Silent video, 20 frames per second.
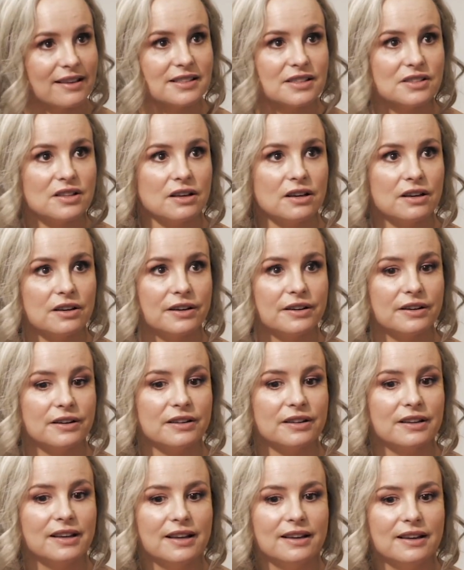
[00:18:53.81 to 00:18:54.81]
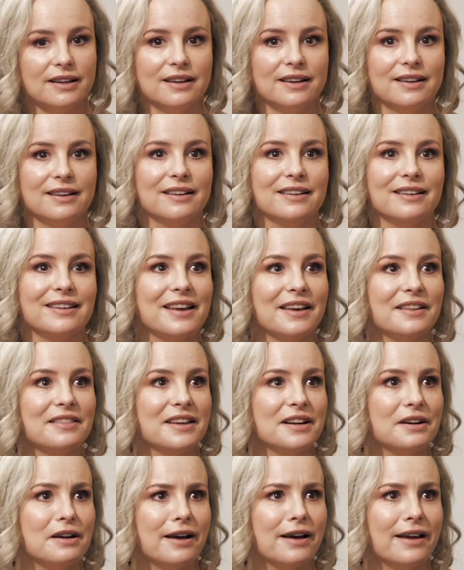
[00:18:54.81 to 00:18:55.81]
So yeah,
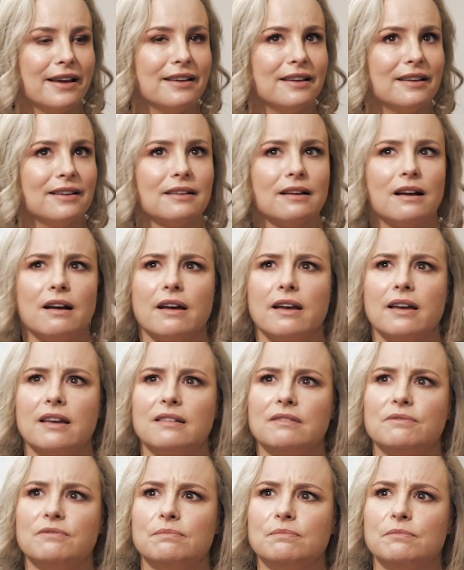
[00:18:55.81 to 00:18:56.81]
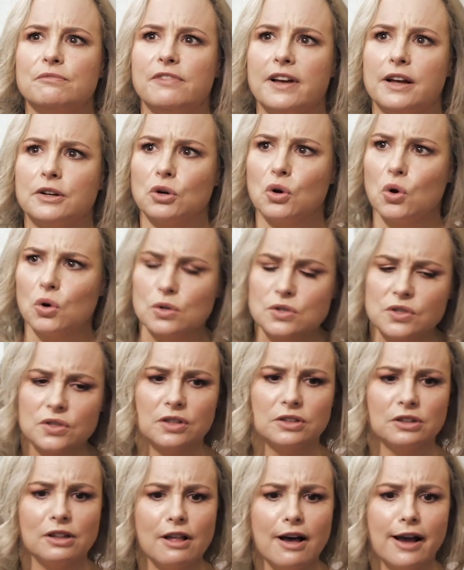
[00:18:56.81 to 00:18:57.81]
then I found a course
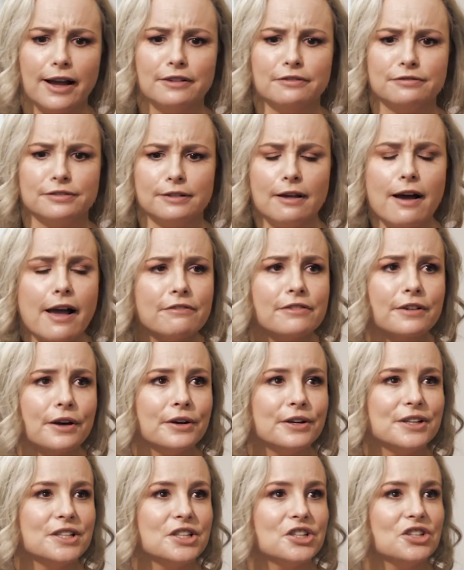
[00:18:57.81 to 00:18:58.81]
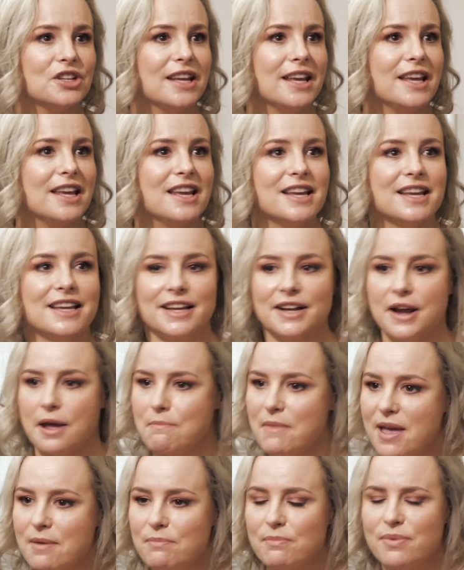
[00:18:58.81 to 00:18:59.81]
online for life coaching, and I
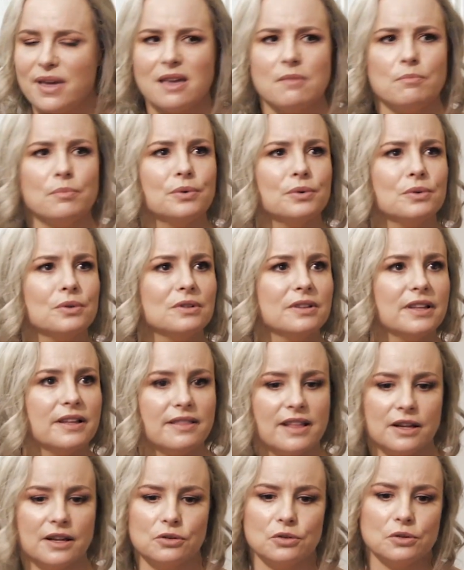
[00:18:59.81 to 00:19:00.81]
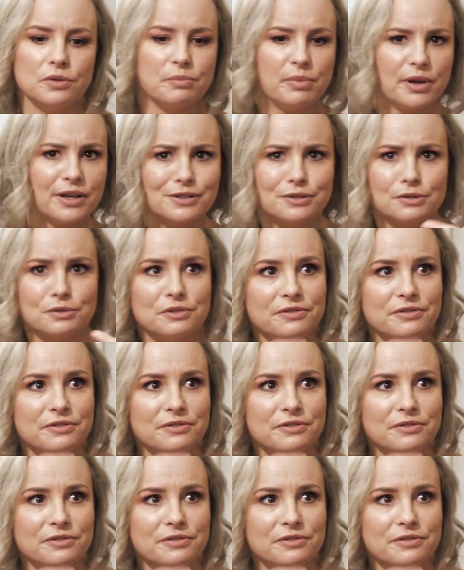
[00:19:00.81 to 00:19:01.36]
met people, and then all the personal